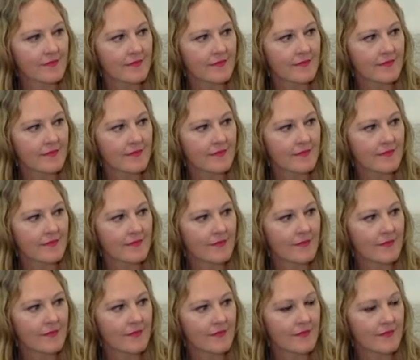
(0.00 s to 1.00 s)

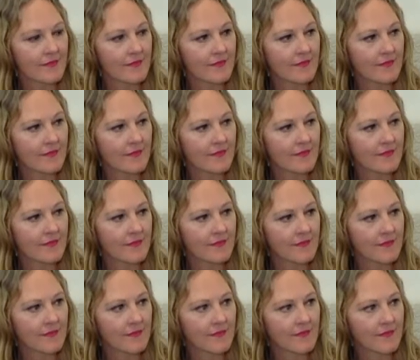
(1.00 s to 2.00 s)

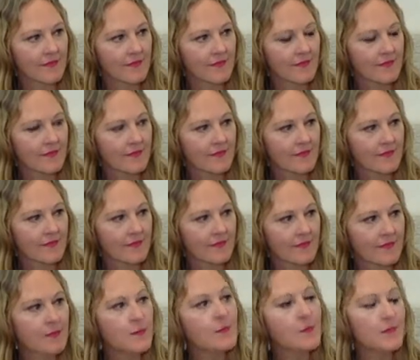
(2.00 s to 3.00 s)

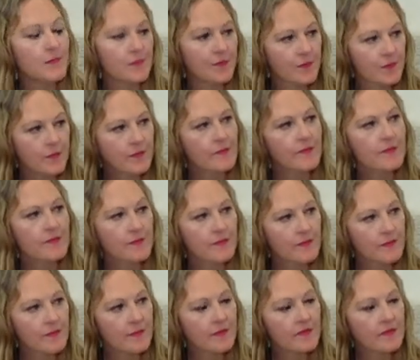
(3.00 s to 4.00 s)

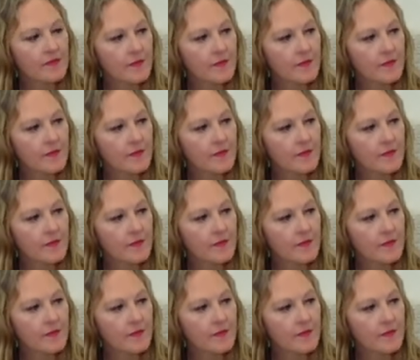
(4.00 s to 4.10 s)
No words are spoken by the person on screen.